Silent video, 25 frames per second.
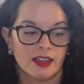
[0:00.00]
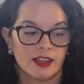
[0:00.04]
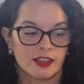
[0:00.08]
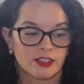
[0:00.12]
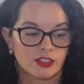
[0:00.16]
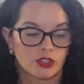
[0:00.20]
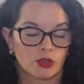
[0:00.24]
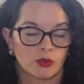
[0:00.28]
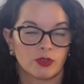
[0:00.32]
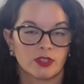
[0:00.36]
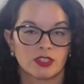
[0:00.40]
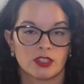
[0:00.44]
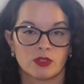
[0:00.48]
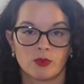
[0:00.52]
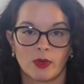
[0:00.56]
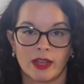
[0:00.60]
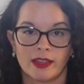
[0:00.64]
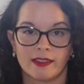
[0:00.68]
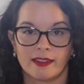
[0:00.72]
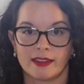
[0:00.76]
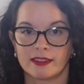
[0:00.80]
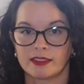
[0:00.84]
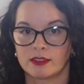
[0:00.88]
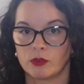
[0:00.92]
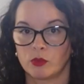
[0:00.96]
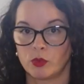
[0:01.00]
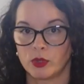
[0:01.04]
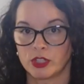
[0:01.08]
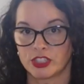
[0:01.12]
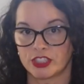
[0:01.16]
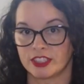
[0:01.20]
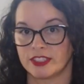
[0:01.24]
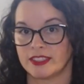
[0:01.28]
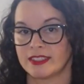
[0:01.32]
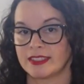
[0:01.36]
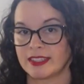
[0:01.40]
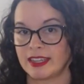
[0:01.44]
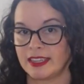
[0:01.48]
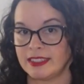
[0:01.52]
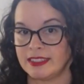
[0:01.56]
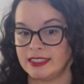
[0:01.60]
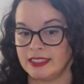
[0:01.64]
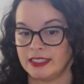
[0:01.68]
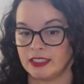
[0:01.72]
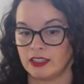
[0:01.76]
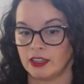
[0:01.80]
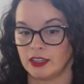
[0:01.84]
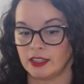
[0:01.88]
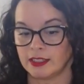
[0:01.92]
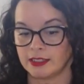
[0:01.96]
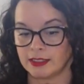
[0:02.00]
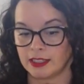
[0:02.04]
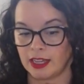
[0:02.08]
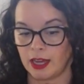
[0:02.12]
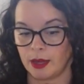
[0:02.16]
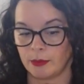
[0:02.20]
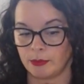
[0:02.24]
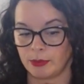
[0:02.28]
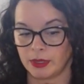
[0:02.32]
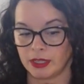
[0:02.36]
So this is why I like the wish list idea a lot,